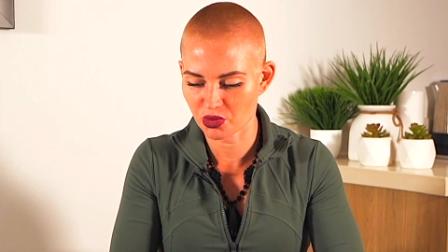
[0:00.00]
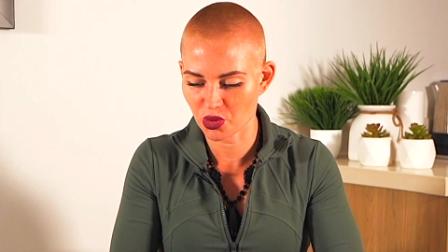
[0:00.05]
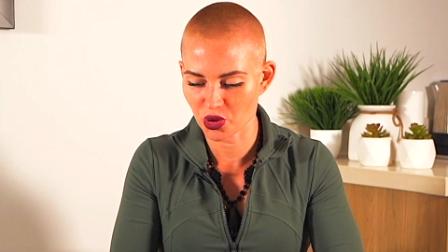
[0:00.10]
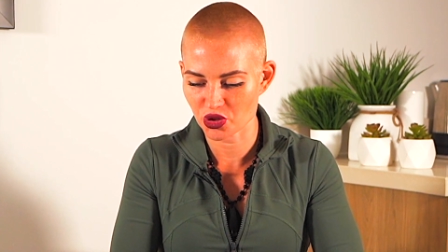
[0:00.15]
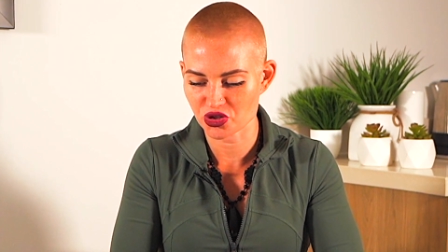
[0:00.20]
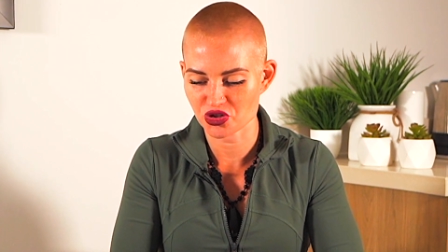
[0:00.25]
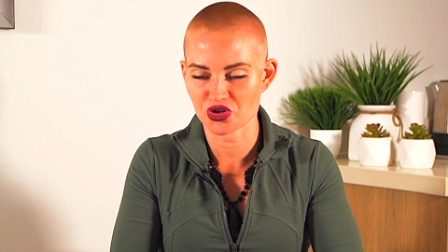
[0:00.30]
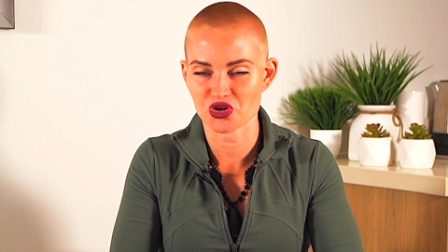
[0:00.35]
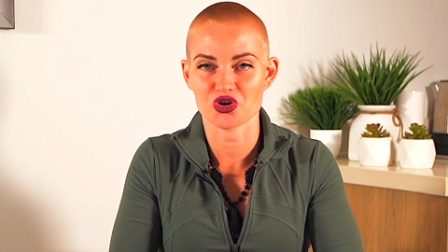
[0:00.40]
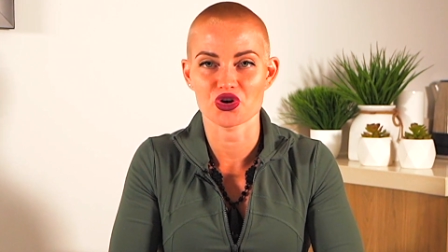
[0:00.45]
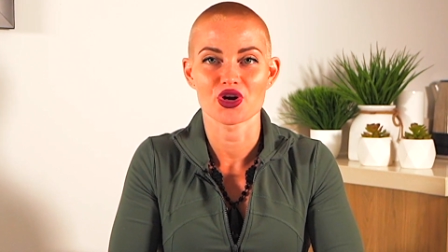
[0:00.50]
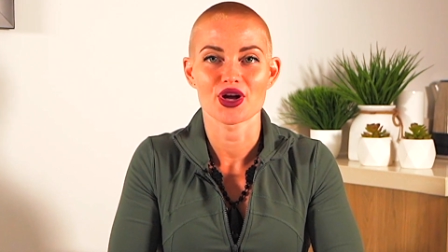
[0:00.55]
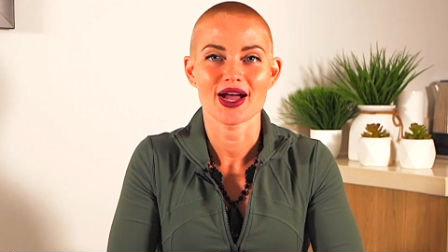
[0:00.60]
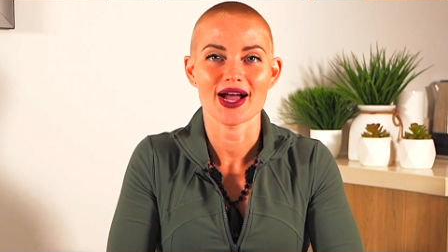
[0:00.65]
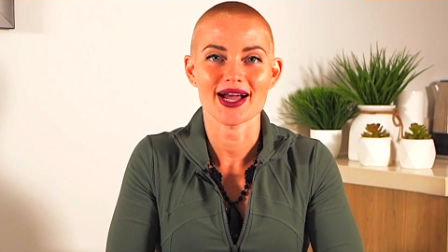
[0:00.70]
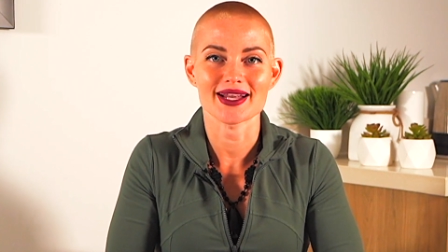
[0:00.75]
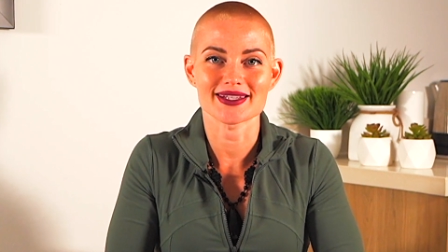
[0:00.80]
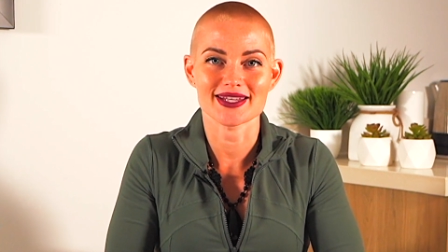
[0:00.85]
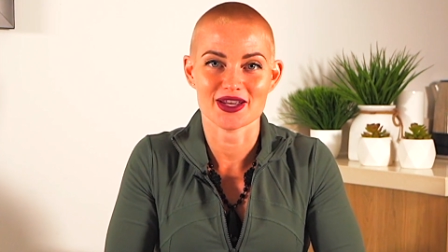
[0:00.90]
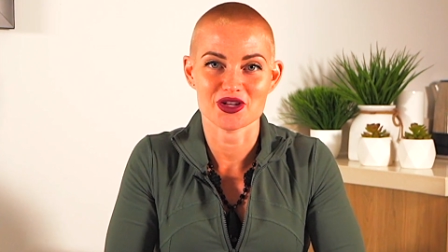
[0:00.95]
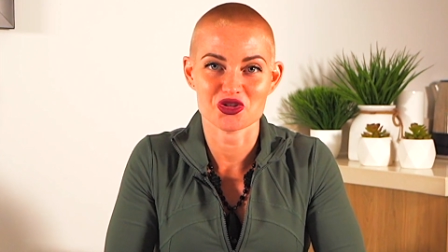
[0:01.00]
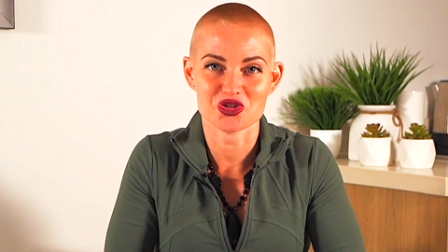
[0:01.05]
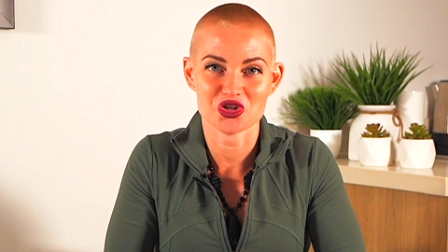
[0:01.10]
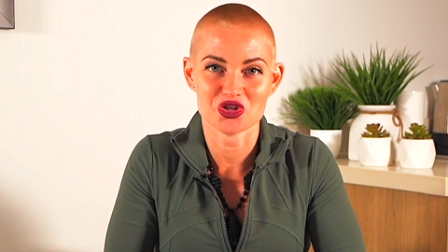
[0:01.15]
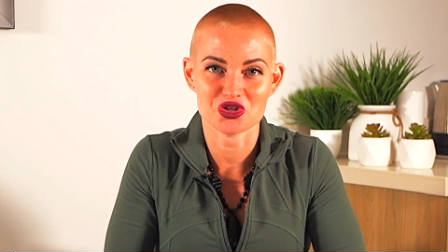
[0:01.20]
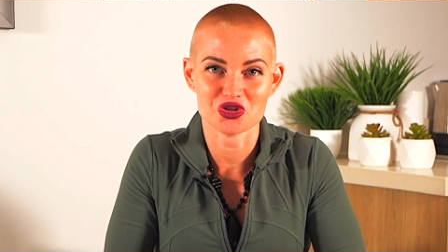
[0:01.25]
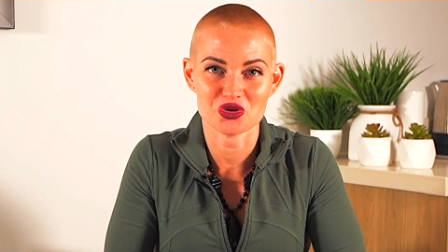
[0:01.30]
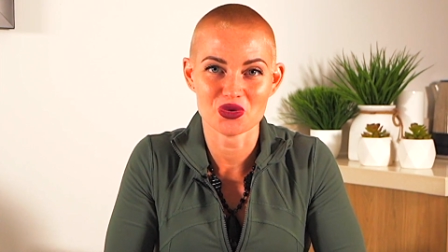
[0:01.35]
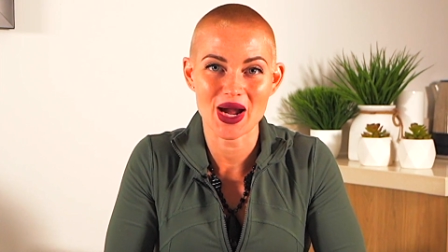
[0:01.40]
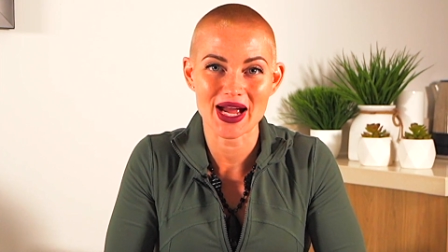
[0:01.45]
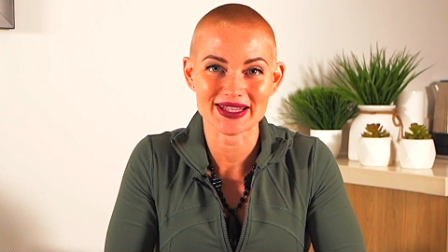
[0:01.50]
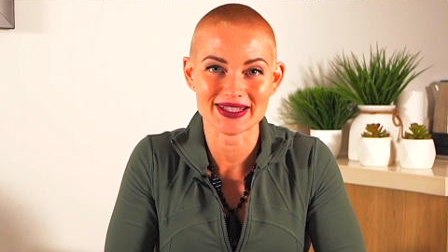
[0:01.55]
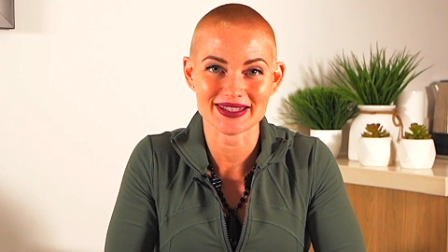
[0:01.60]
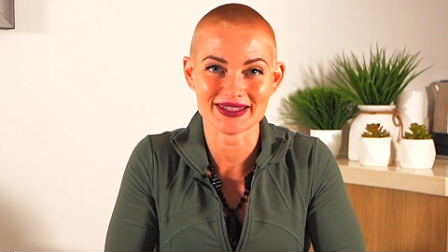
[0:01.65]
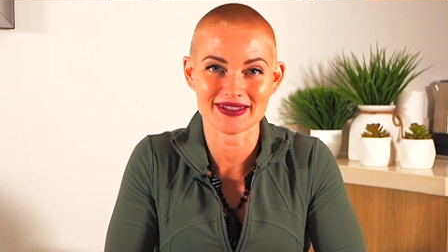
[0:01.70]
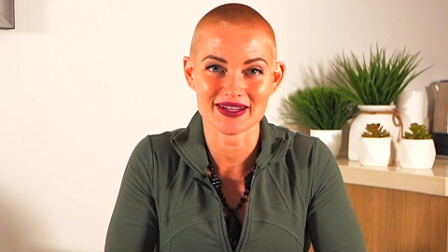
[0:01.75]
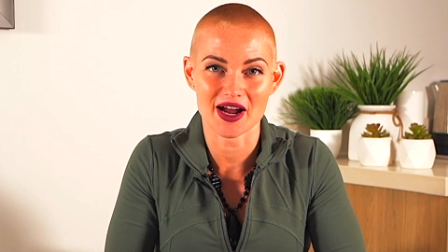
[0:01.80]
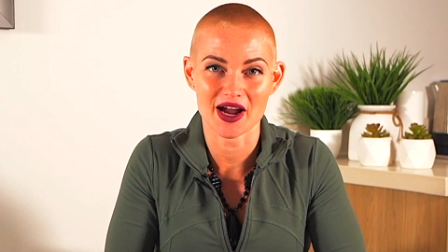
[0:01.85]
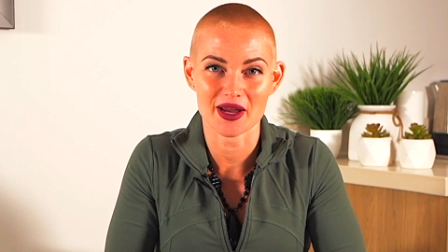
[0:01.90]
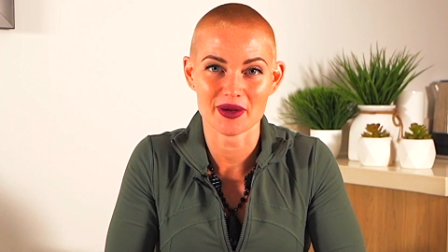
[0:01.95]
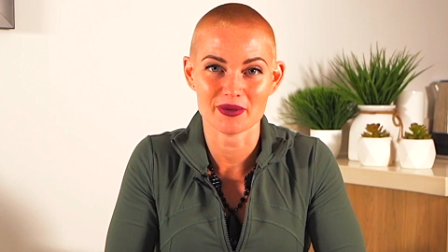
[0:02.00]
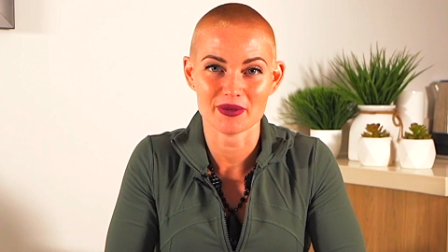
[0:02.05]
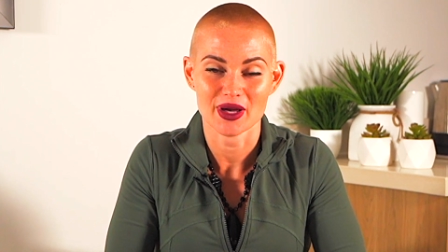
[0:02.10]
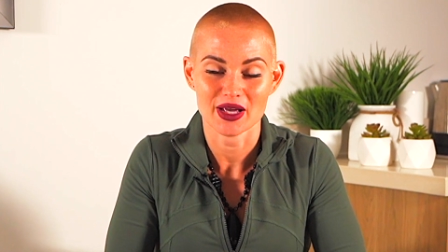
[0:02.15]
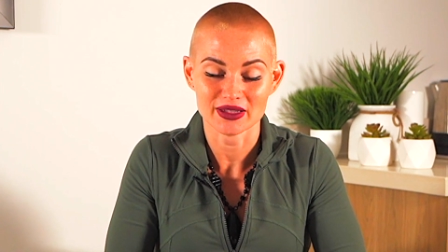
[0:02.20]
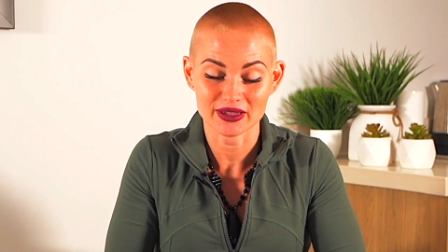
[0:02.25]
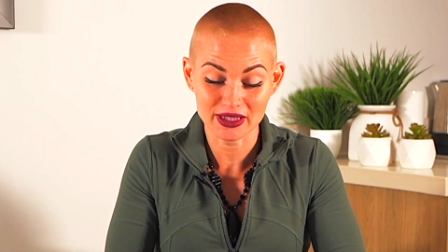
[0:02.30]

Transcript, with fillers: point your attention to at this time,